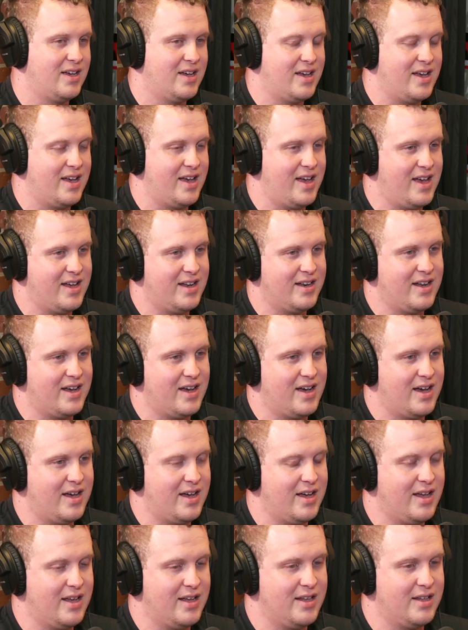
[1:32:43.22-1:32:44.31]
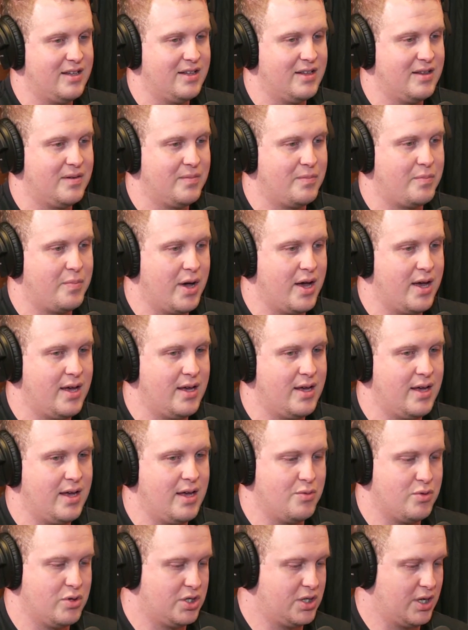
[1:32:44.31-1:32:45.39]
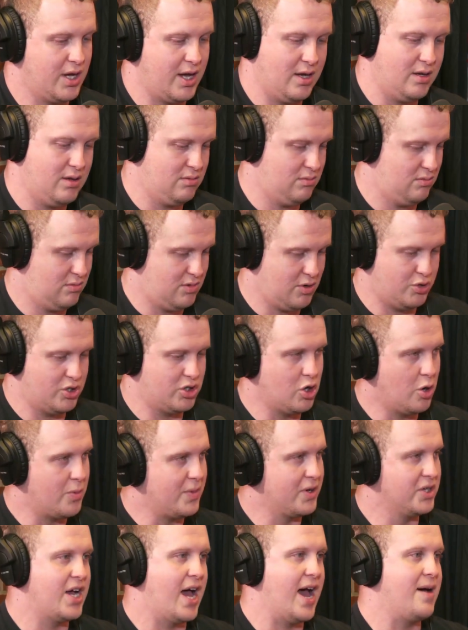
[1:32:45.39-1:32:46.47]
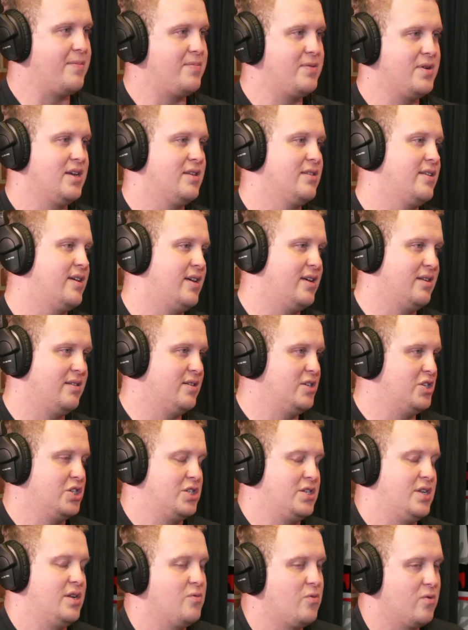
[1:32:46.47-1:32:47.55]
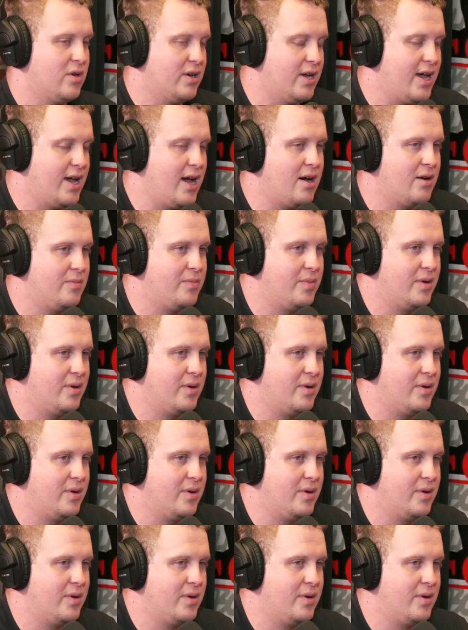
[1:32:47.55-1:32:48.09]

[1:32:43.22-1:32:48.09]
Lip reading: And but it was like there was so much happening that it just didn't work out.